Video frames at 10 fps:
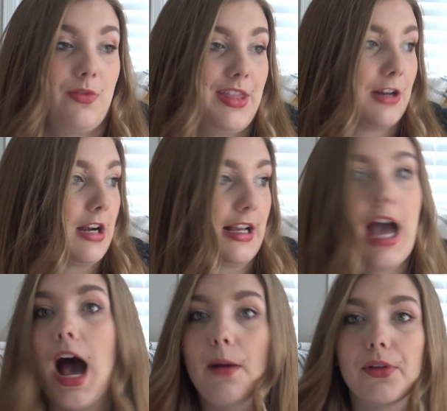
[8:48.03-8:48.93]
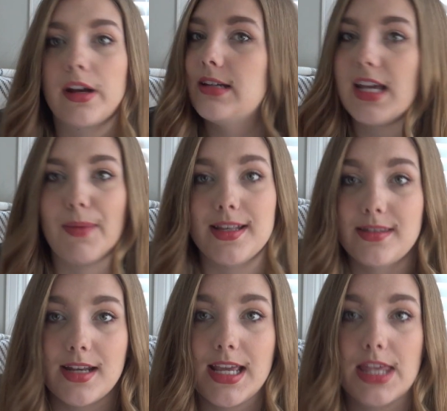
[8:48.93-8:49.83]
They're gonna come, they're gonna take my
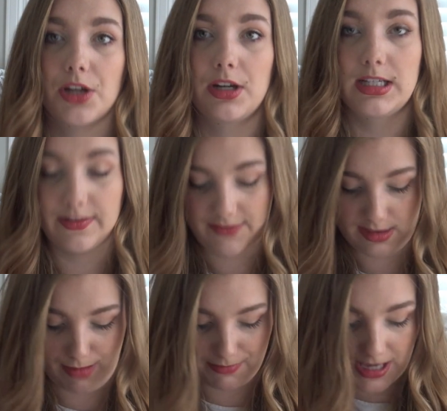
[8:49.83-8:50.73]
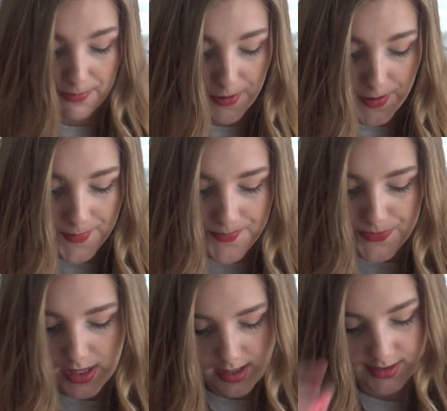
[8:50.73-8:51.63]
city, they're gonna defeat my people.
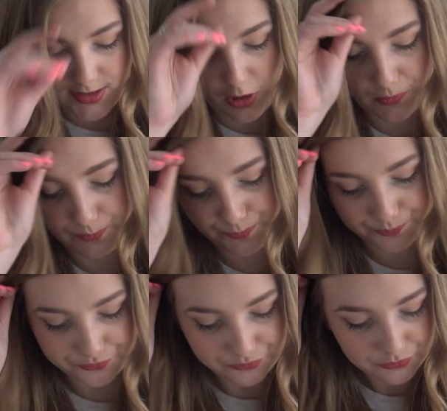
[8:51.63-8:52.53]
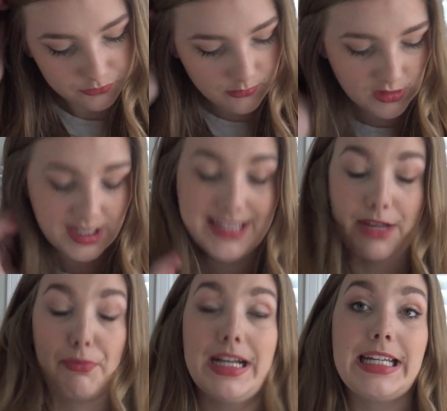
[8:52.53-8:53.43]
So he
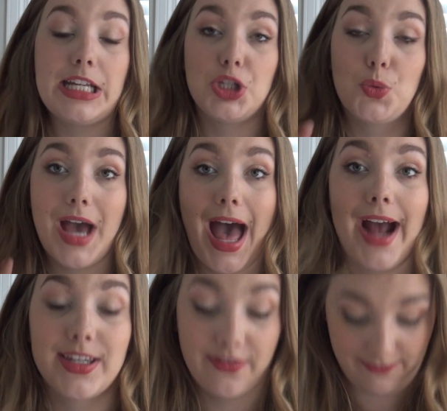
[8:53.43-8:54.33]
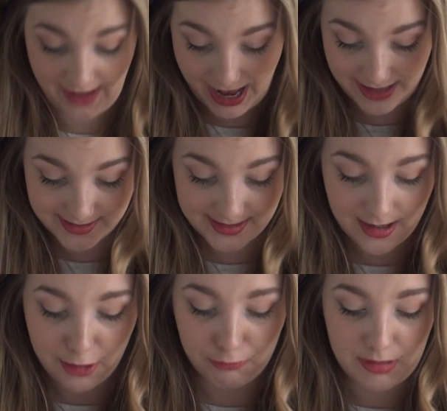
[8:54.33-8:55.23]
said, we need to act fast.
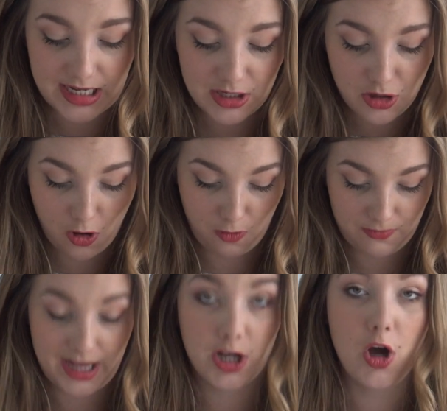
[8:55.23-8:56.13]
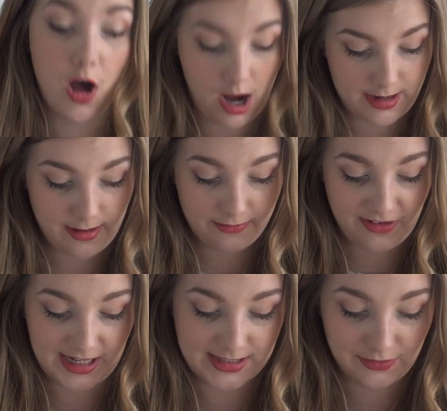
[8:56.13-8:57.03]
We know that God
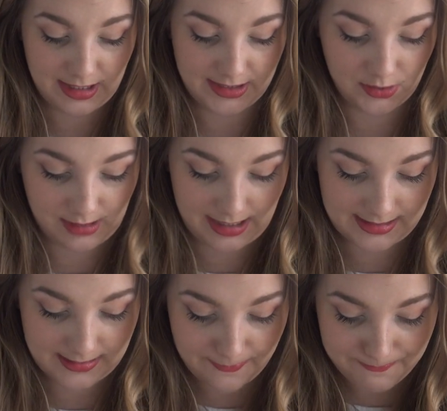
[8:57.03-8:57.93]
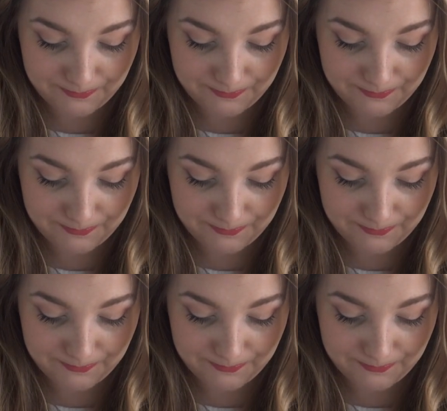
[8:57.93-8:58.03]
fights for the Israelites.